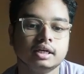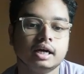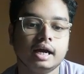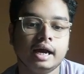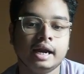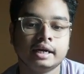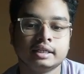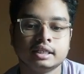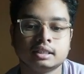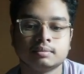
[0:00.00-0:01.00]
and
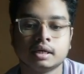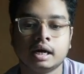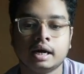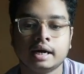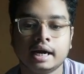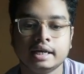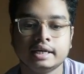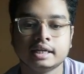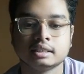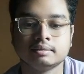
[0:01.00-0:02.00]
this
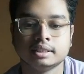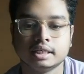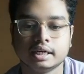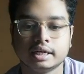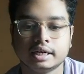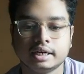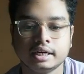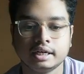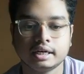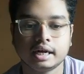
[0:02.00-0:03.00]
radical has been
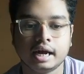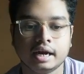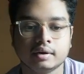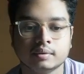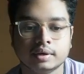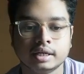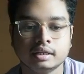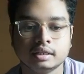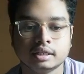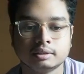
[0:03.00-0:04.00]
generated. And
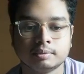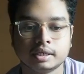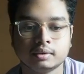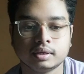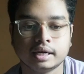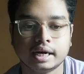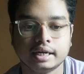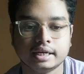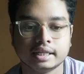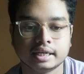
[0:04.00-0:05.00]
when this particular
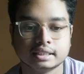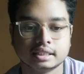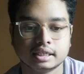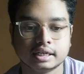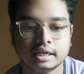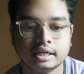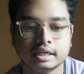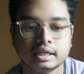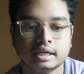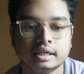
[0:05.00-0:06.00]
radical has generated,
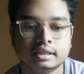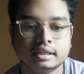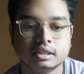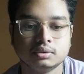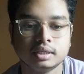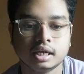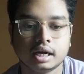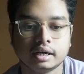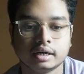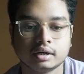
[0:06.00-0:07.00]
this will
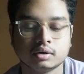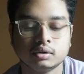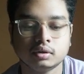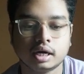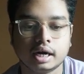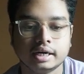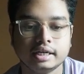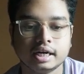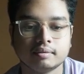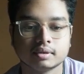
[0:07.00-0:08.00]
undergo a
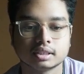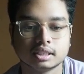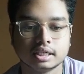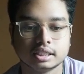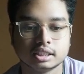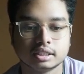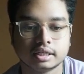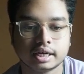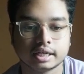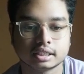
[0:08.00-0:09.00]
decarboxylation
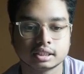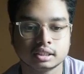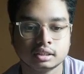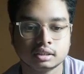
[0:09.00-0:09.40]
reaction